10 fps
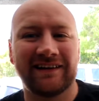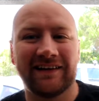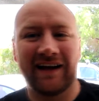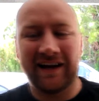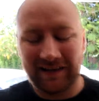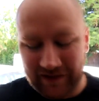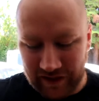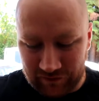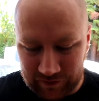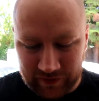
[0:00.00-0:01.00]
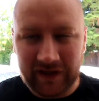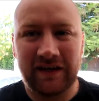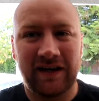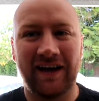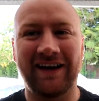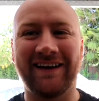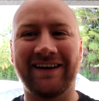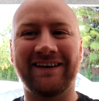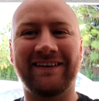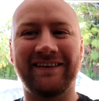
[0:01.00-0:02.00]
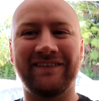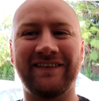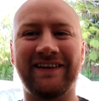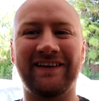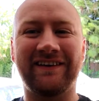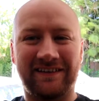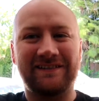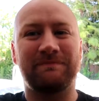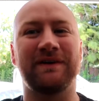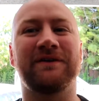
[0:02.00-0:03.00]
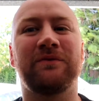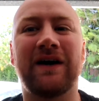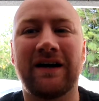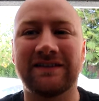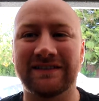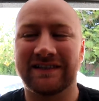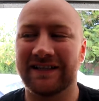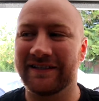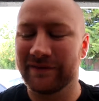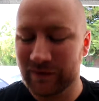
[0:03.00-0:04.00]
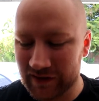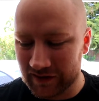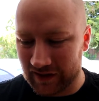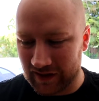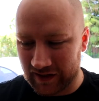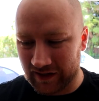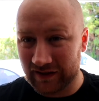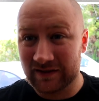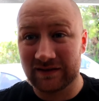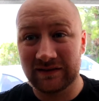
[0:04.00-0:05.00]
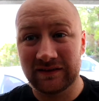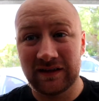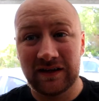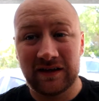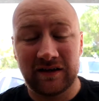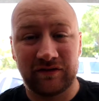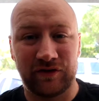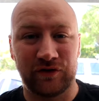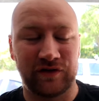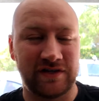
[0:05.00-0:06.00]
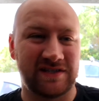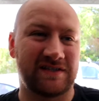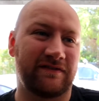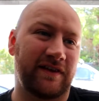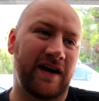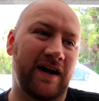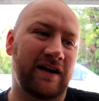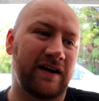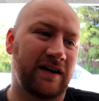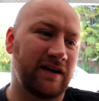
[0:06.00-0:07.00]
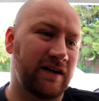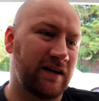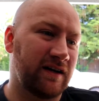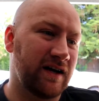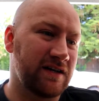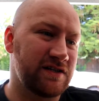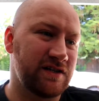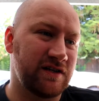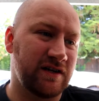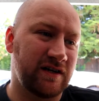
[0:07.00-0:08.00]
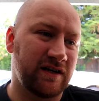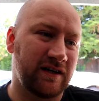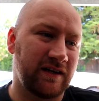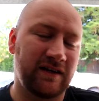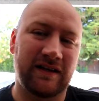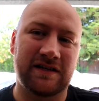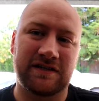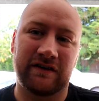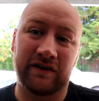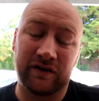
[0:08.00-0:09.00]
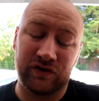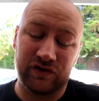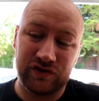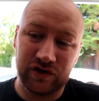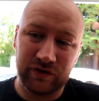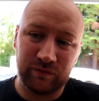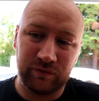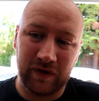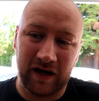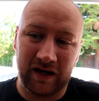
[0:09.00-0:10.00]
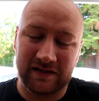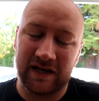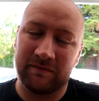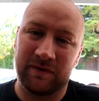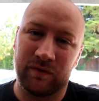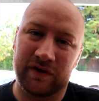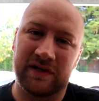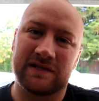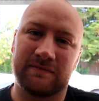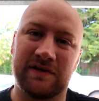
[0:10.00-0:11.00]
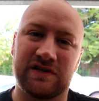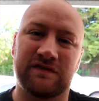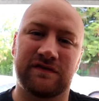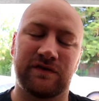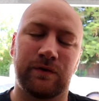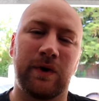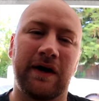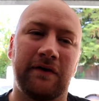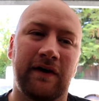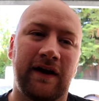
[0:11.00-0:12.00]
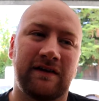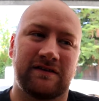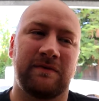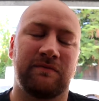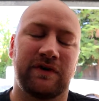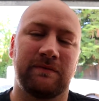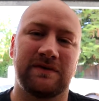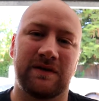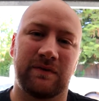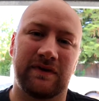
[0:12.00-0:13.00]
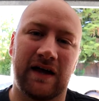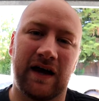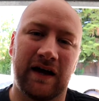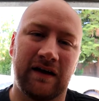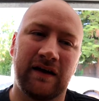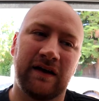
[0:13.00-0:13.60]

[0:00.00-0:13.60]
G'day everybody, new video. It's been a while since I did one. Few reasons for that. At the end of last year I got a new job. It's had me working split shifts for a while now, so I've been pretty busy with that.